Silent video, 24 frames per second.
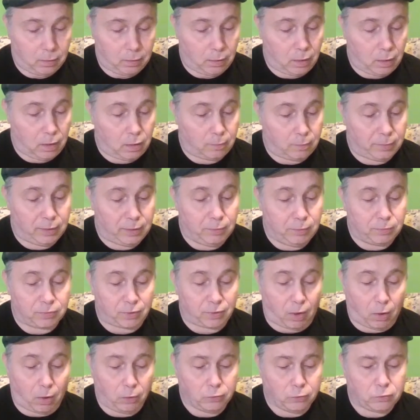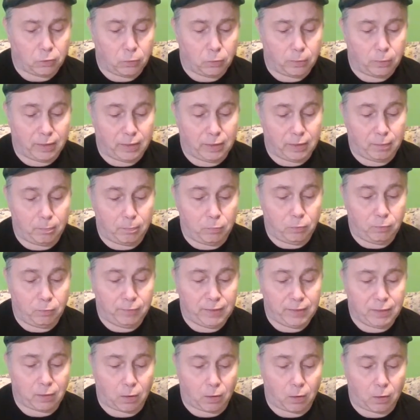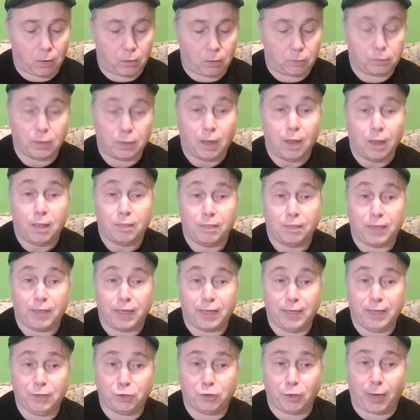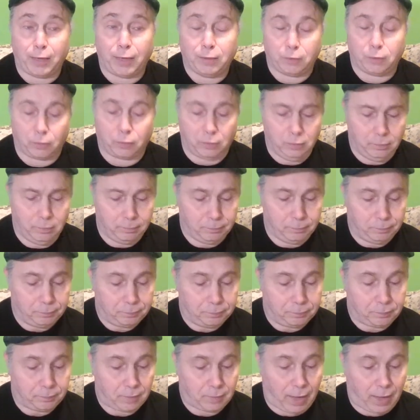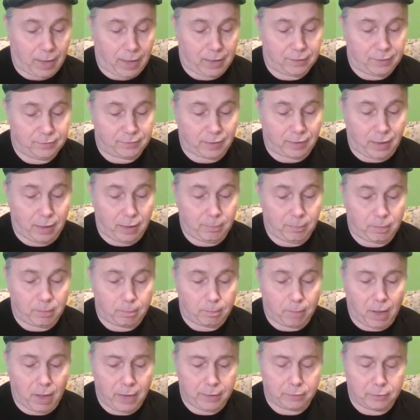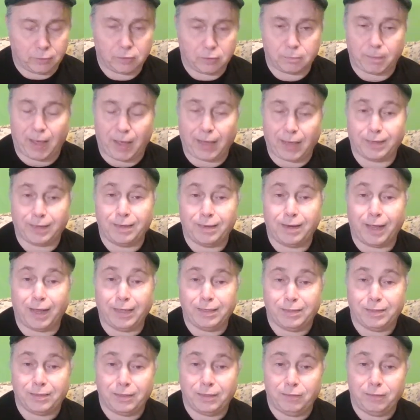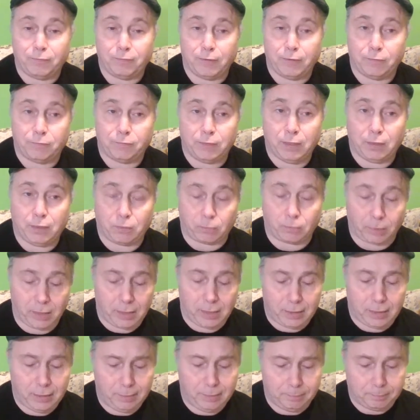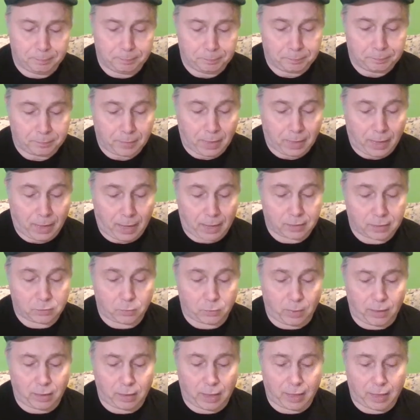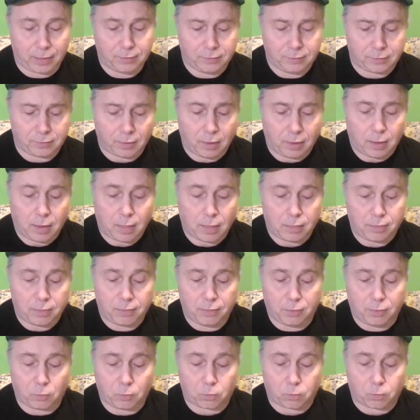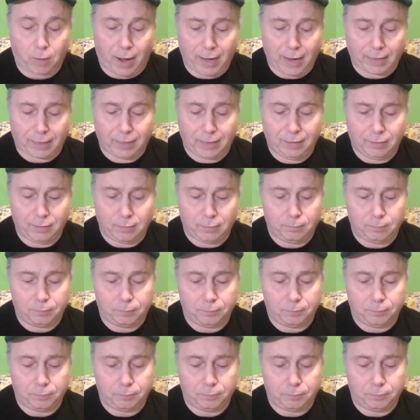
Um, he was also in a movie called The Hitchhiker as Emmett Myers back in 1953, as well as The Racket,